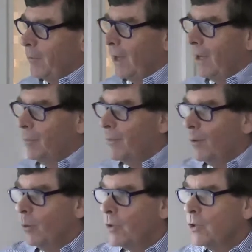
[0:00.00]
um,
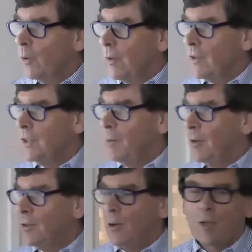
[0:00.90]
or the story that
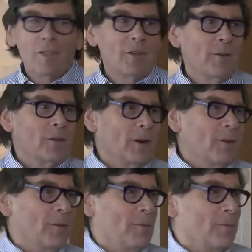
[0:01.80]
stimulants usually stunt
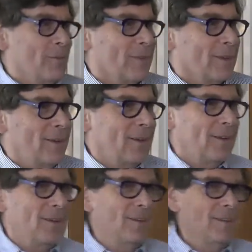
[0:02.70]
growth.
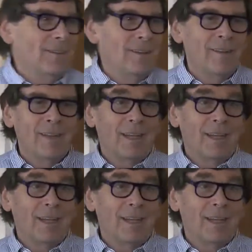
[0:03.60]
Now, uh, they